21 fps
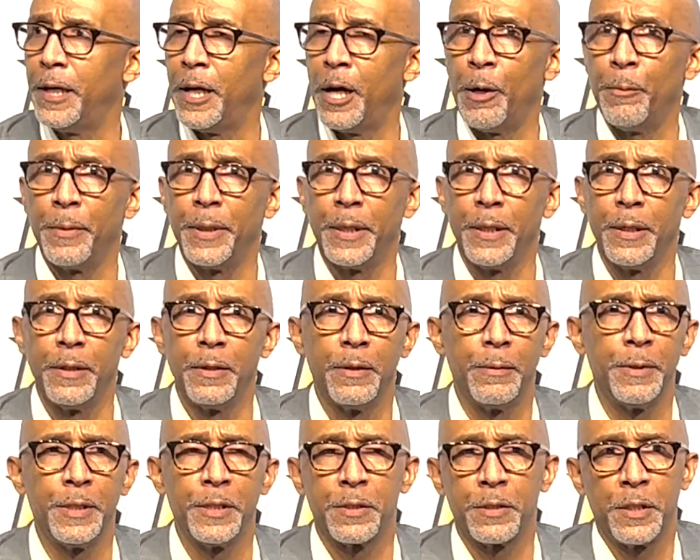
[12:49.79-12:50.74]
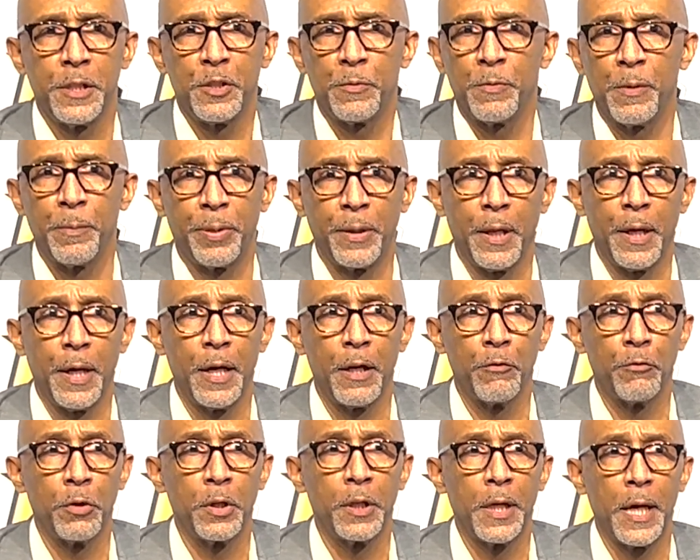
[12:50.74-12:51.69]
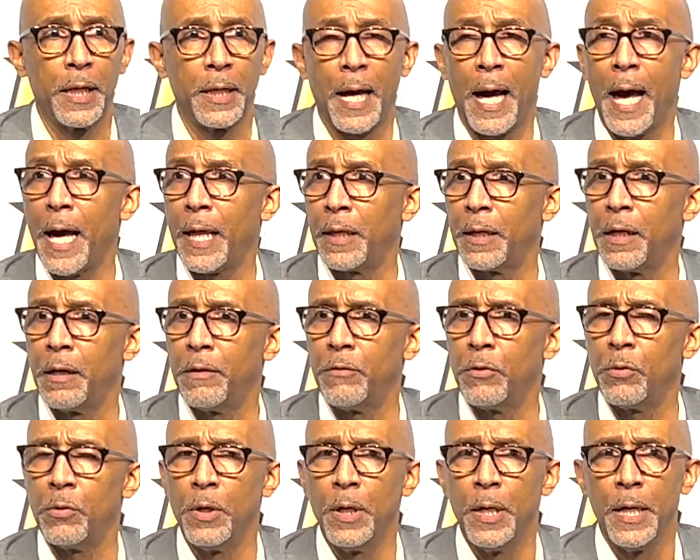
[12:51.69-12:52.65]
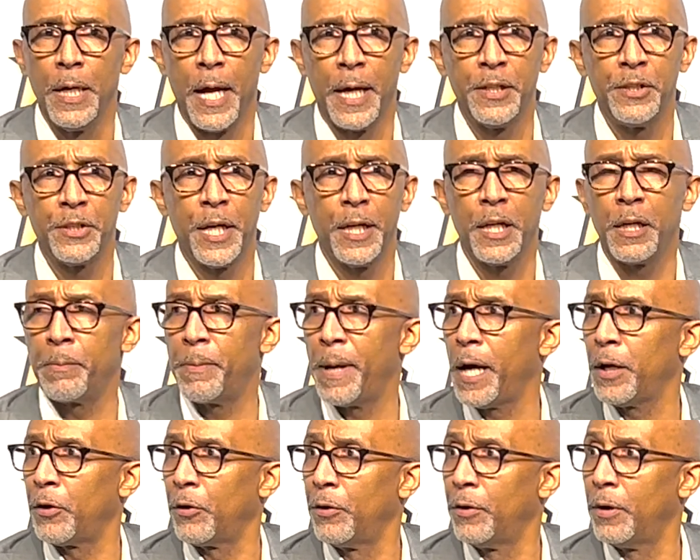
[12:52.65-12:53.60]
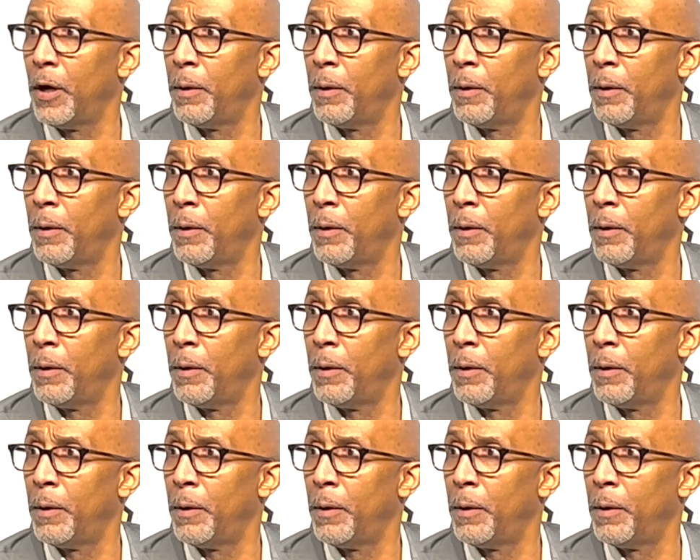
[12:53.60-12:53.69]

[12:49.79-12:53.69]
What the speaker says: I mean, he's been playing really at a high level, and he's getting better.